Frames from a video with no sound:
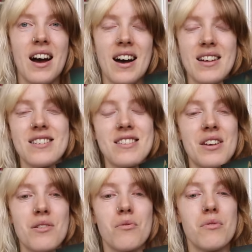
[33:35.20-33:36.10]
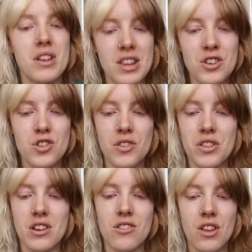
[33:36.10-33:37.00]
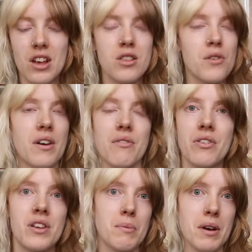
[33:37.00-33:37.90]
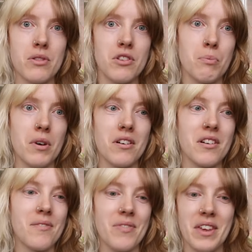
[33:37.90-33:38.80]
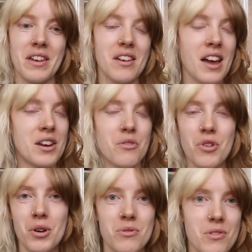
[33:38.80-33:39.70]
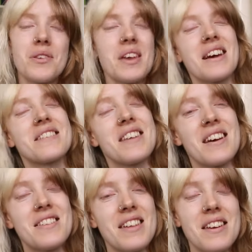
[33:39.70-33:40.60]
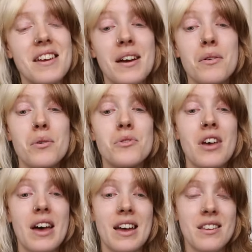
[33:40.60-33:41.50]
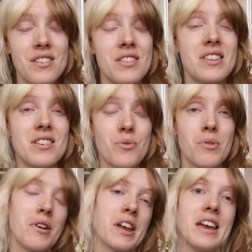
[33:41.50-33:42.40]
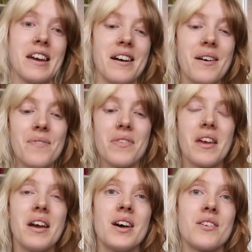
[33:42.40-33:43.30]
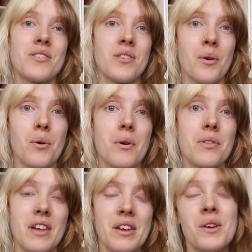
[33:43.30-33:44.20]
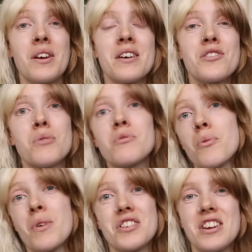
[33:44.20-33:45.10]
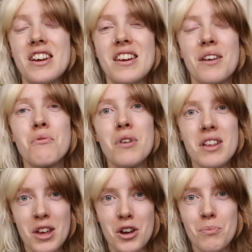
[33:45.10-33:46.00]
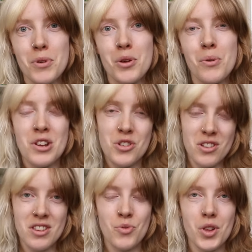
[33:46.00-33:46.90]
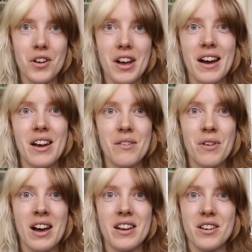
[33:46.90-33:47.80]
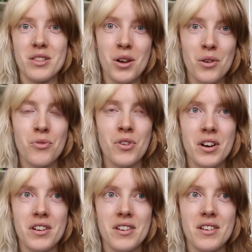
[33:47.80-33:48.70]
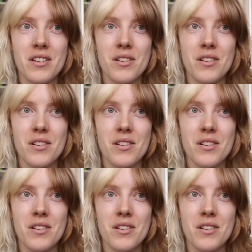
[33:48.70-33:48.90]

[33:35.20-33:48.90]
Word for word: like I said, really enjoyed this. I love everything about this book, like cannot fault. So yes, I think I'm going to end this vlog here. So thank you guys so much for watching. I really hope you enjoyed this vlog. I have had a lot of fun